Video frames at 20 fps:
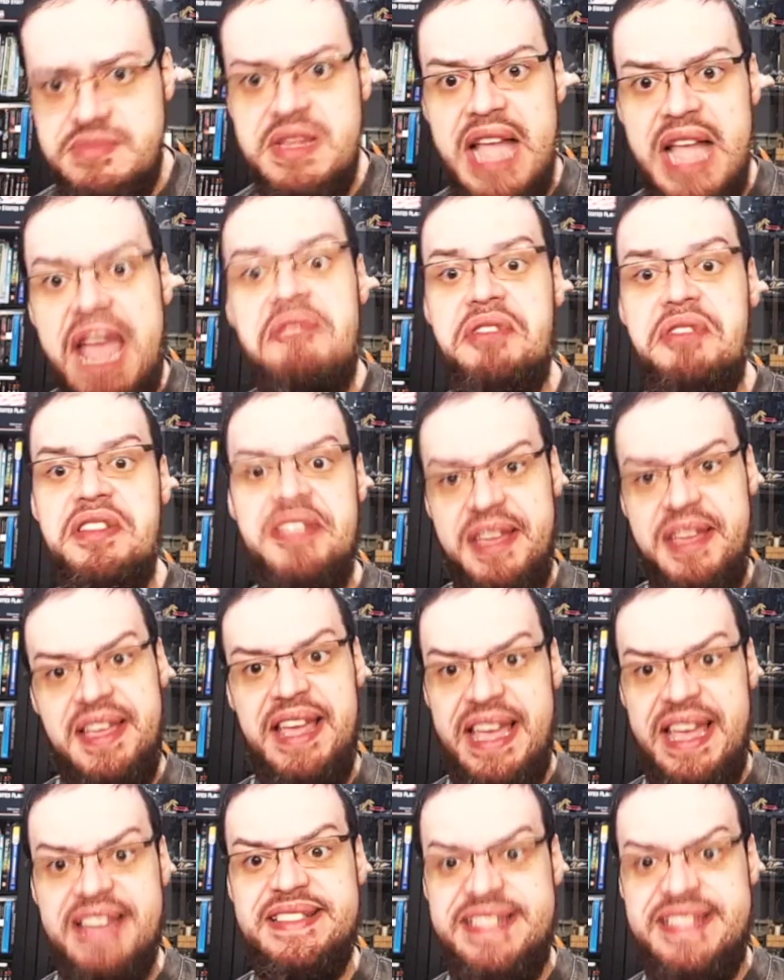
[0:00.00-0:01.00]
Everything
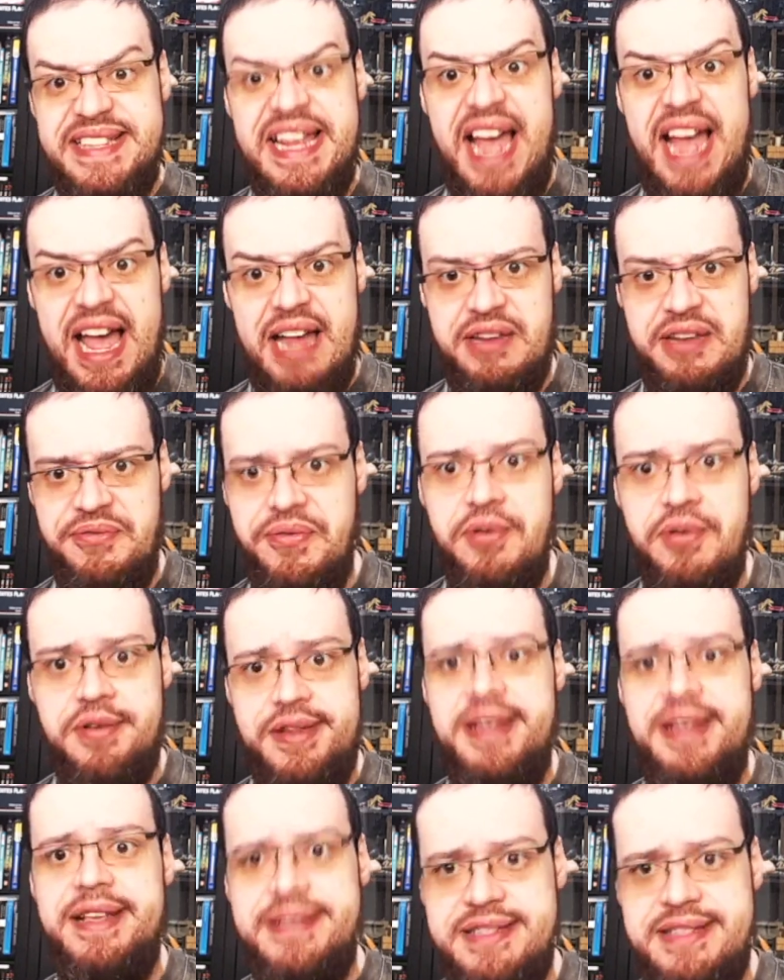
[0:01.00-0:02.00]
is that for
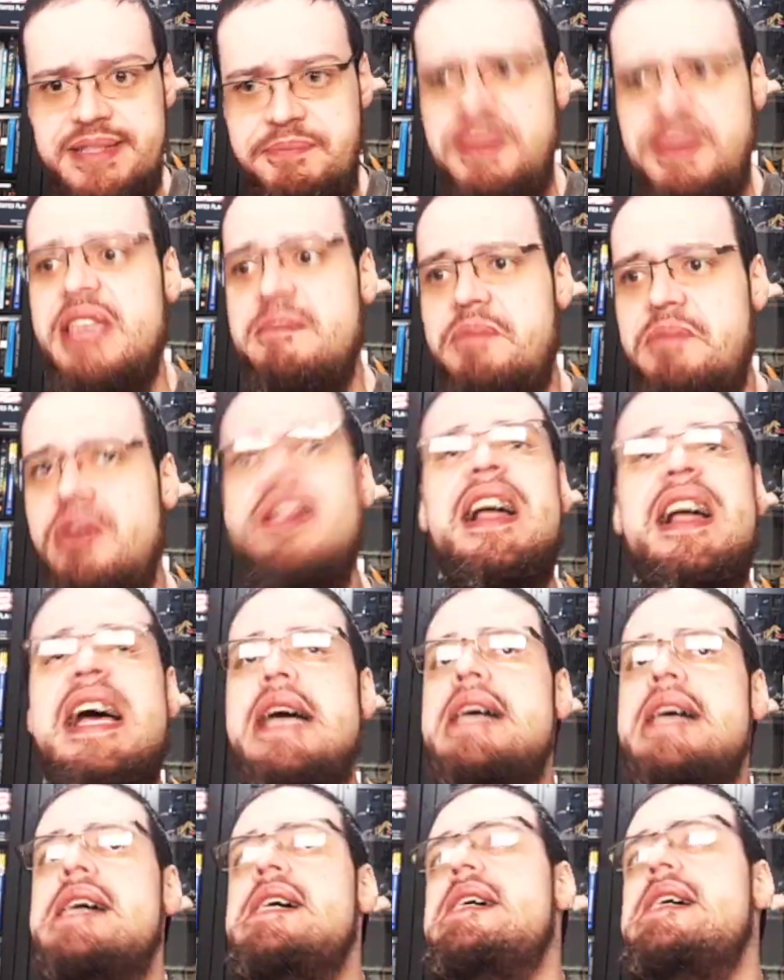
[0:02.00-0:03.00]
these people.
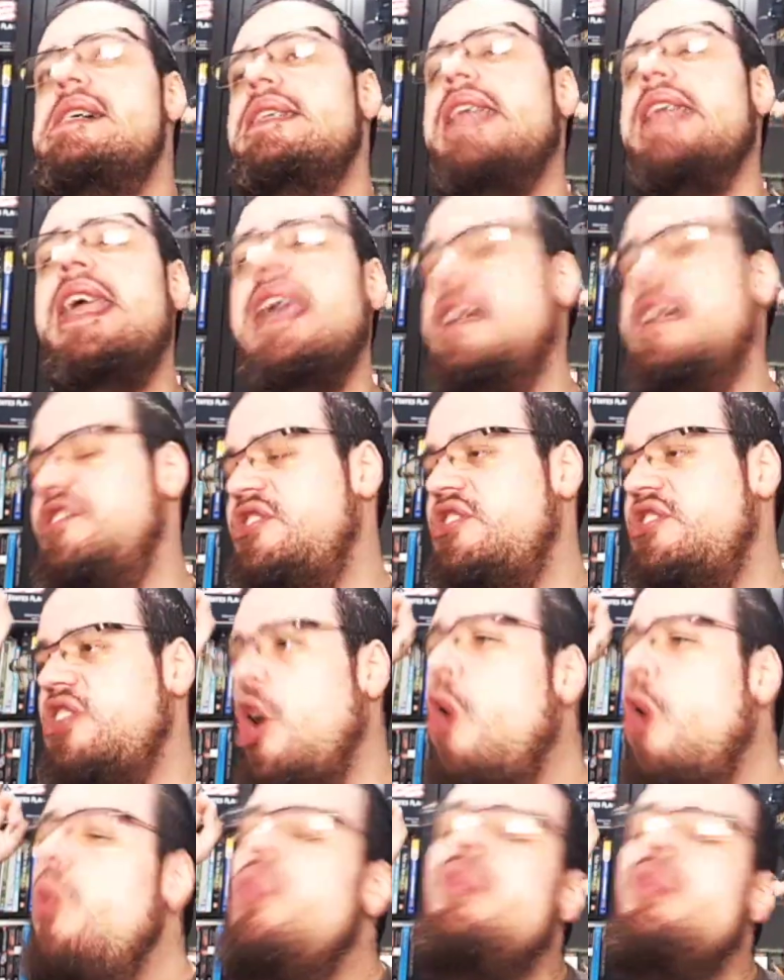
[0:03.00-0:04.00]
They are
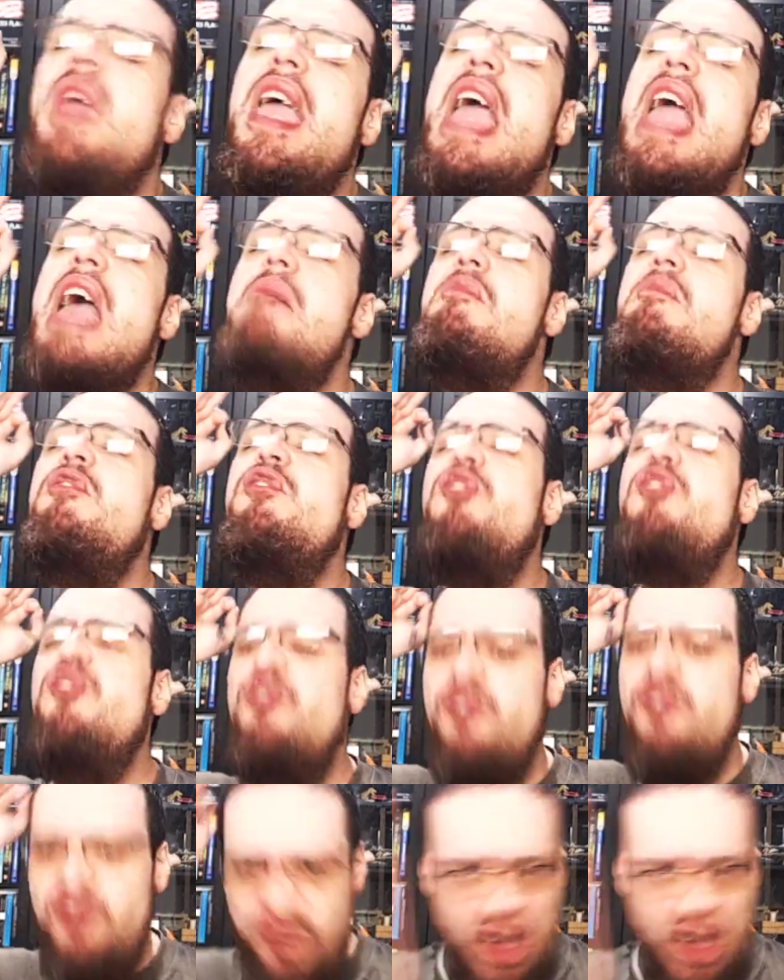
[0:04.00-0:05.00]
so damn
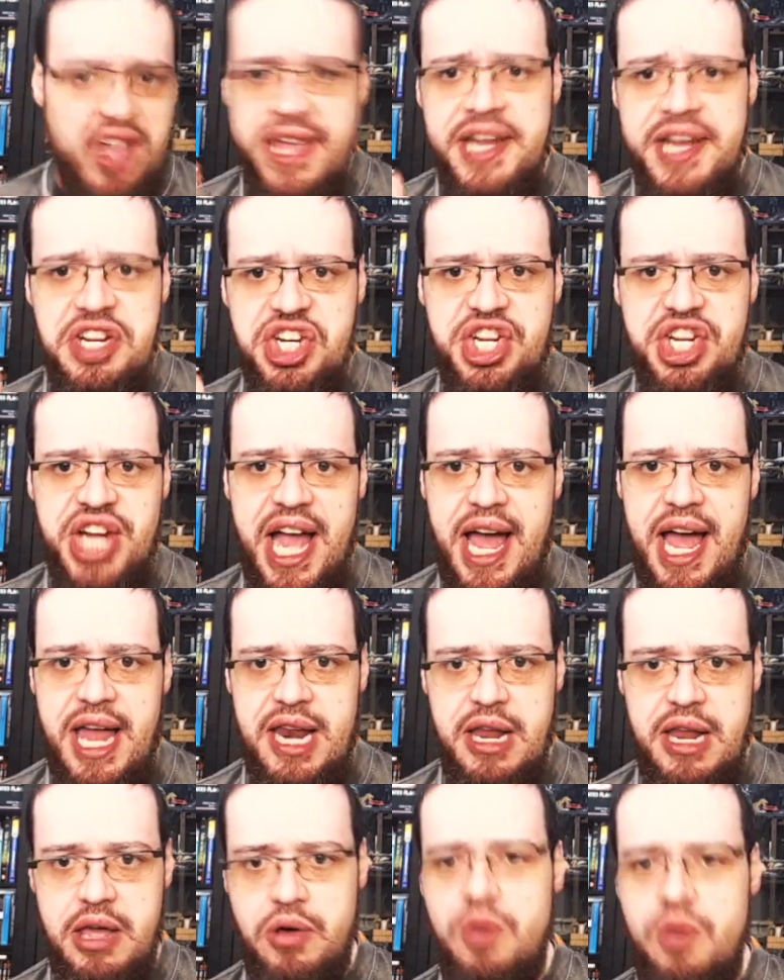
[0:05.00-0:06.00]
fucking
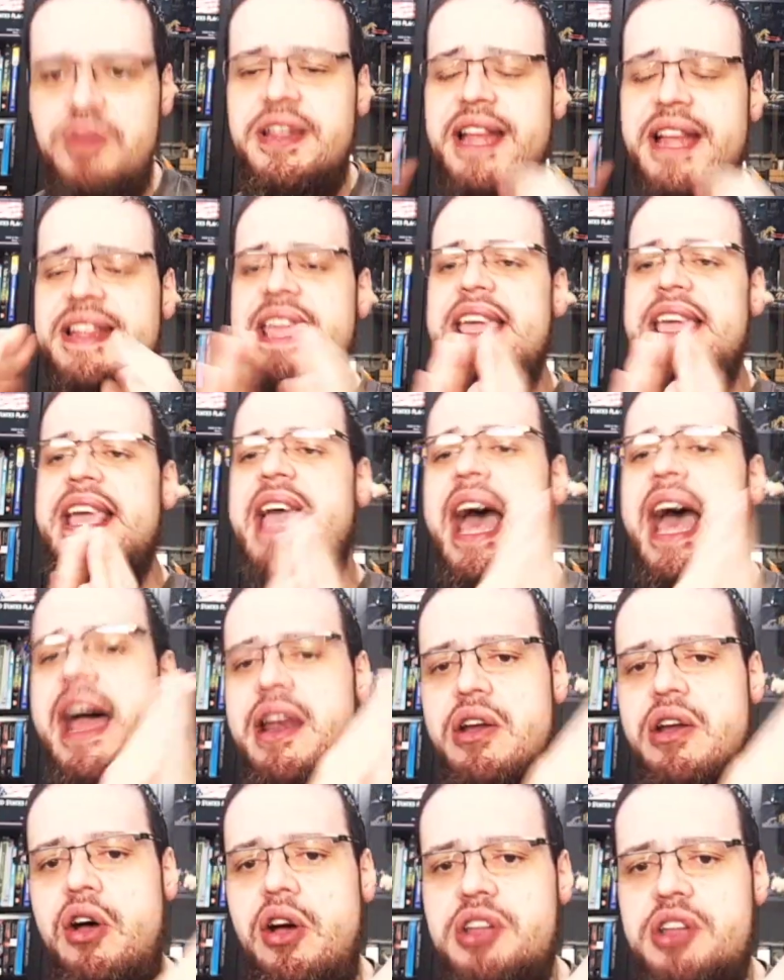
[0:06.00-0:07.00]
shallow that they
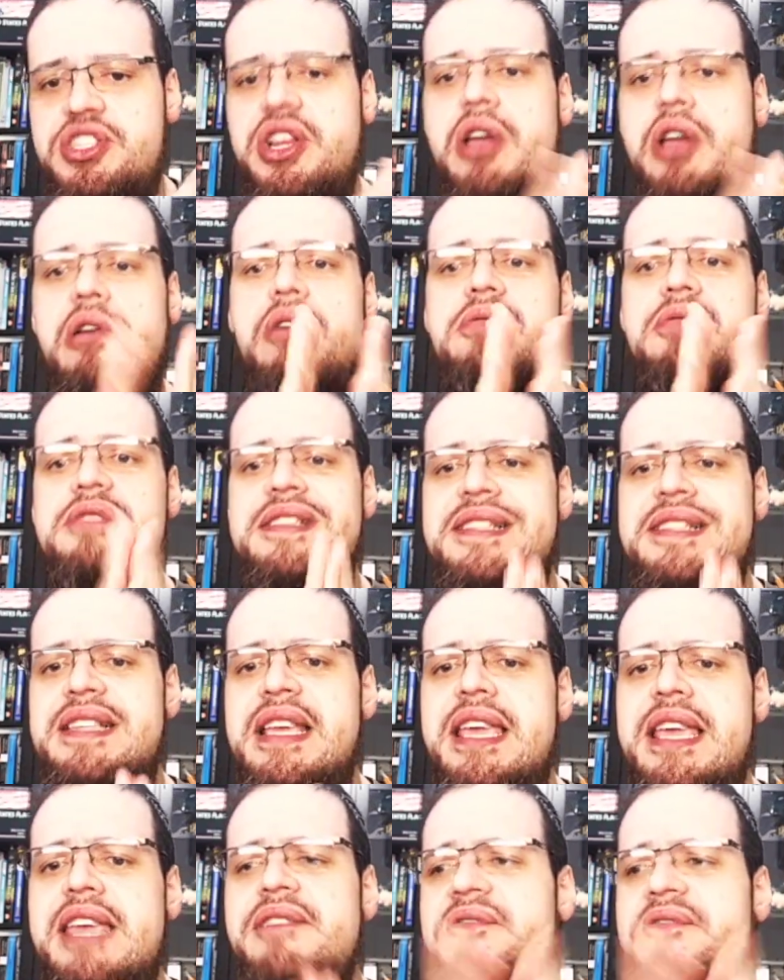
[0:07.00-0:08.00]
cannot
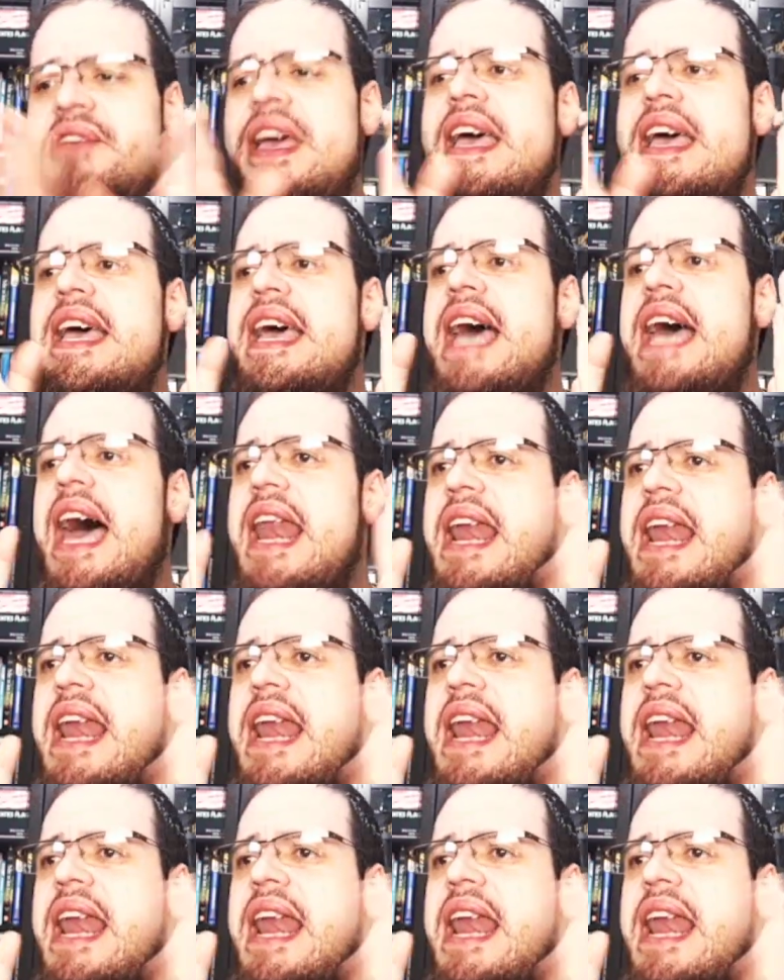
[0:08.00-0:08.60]
conceive an